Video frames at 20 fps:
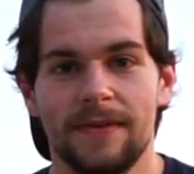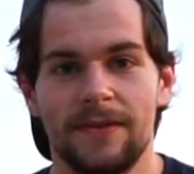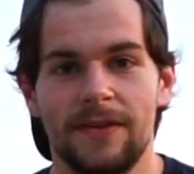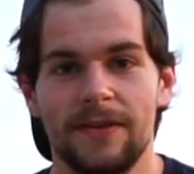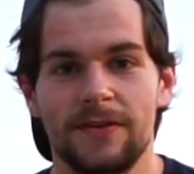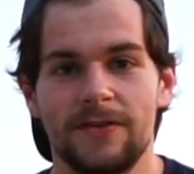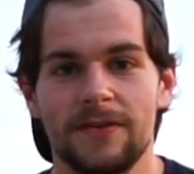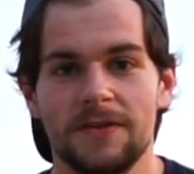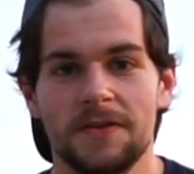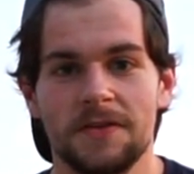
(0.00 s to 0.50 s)

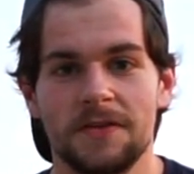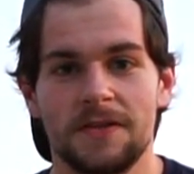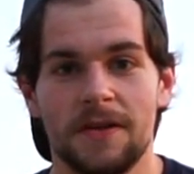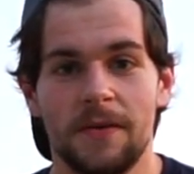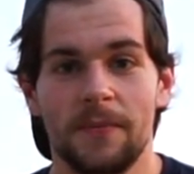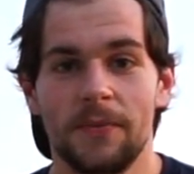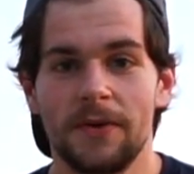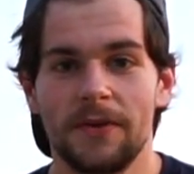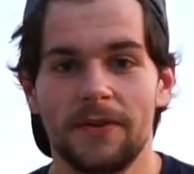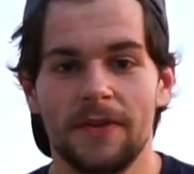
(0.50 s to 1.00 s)
this isn't
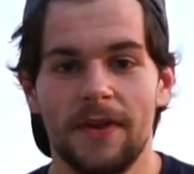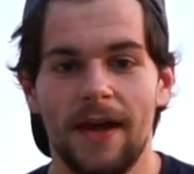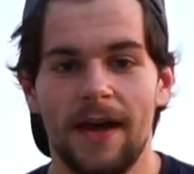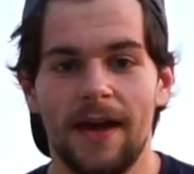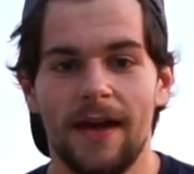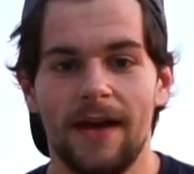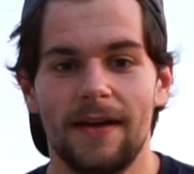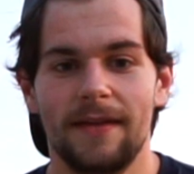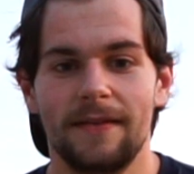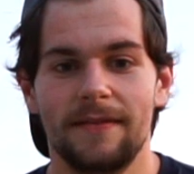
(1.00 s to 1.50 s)
something
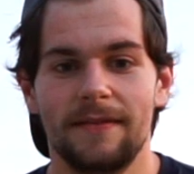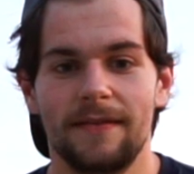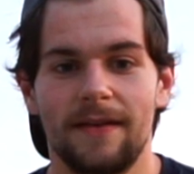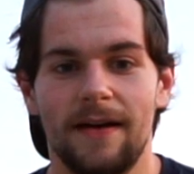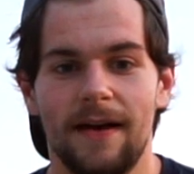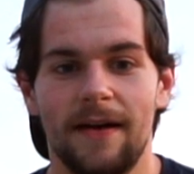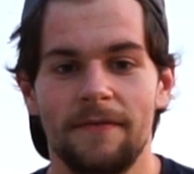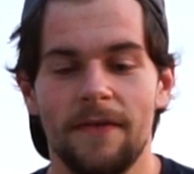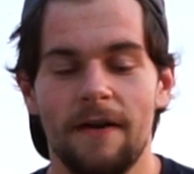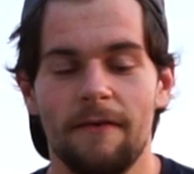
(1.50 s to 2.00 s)
that
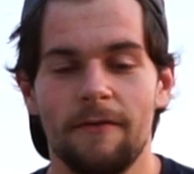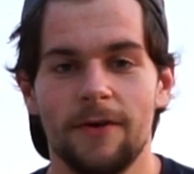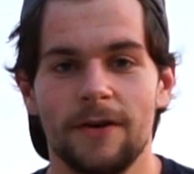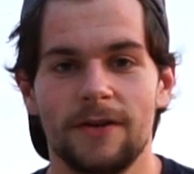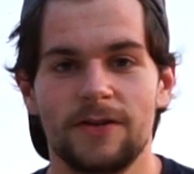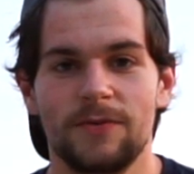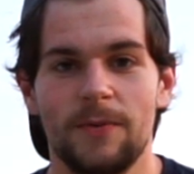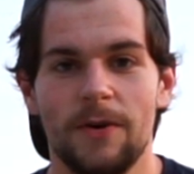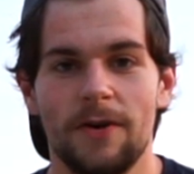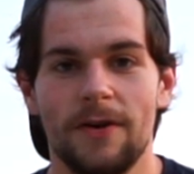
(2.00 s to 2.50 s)
I've never
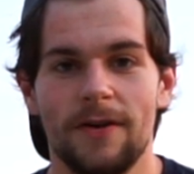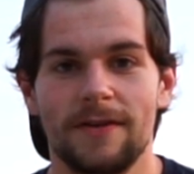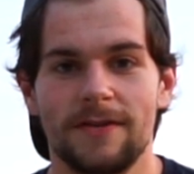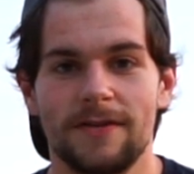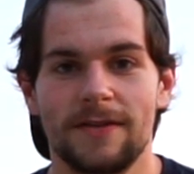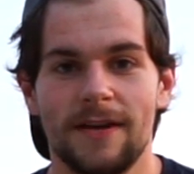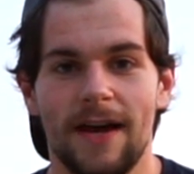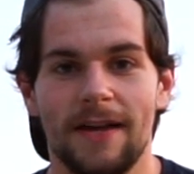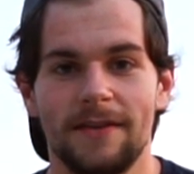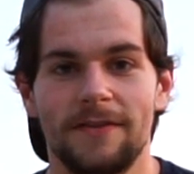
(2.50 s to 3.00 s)

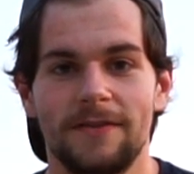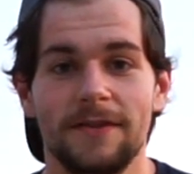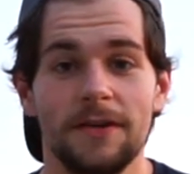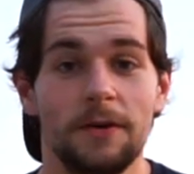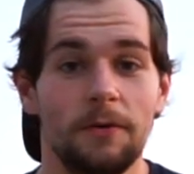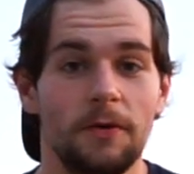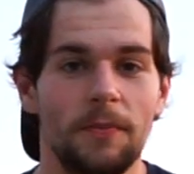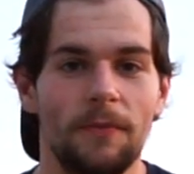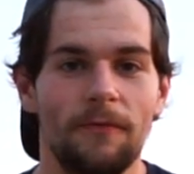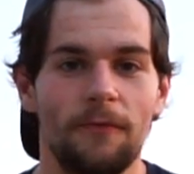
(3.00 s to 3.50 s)
experienced and had to
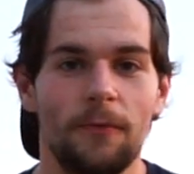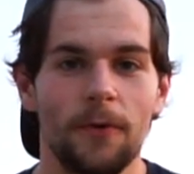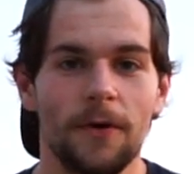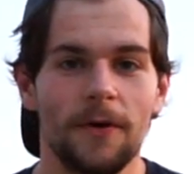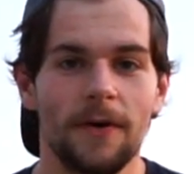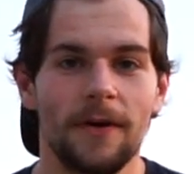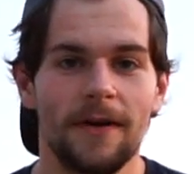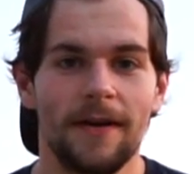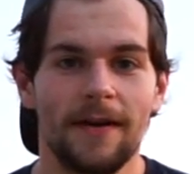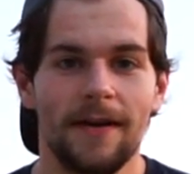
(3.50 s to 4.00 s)
deal with before,